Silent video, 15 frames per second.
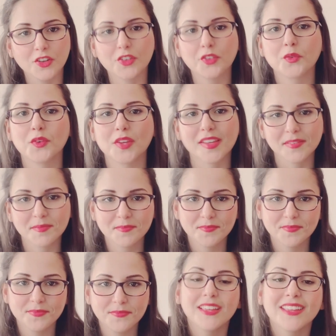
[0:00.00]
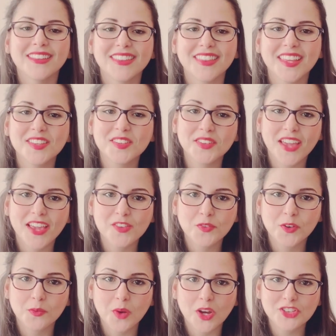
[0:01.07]
your screen. Thank you guys
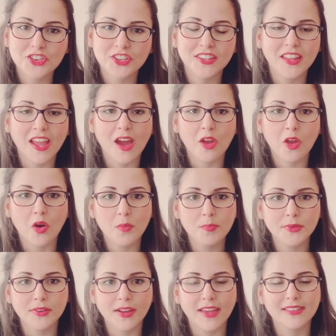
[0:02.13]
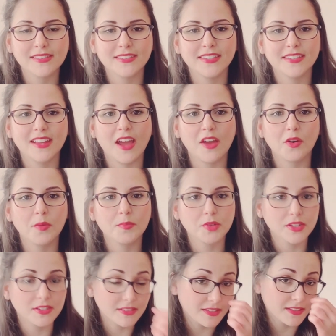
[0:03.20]
for watching. I hope you liked it. I hope
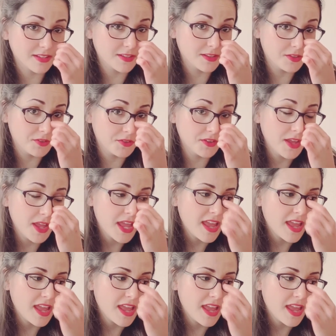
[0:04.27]
you learned something new.